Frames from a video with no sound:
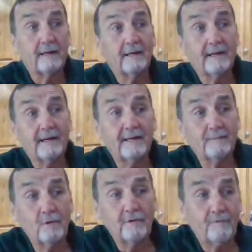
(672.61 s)
and
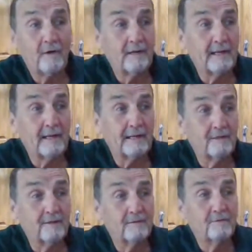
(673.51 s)
MUFON
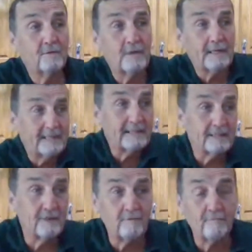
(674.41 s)
had created
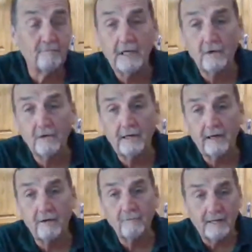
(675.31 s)
this fear in
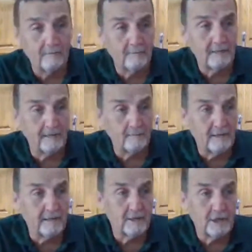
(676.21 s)
our family
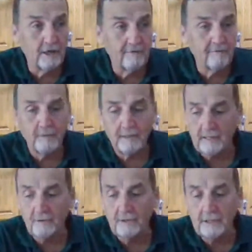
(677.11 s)
about the government.
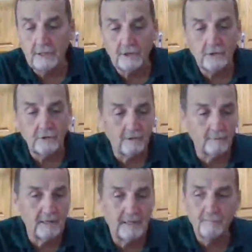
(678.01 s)
They'll kill you. The
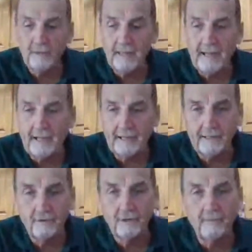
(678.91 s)
men in black,
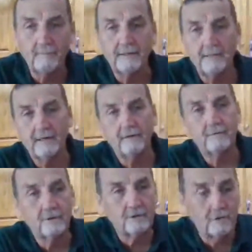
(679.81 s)
they'll come and they'll
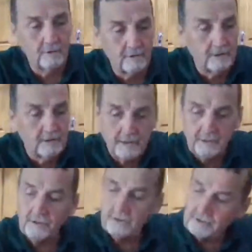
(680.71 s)
shoot you,
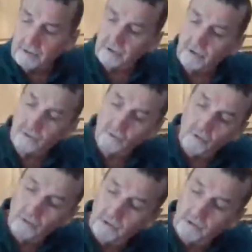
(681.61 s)
kill you, destroy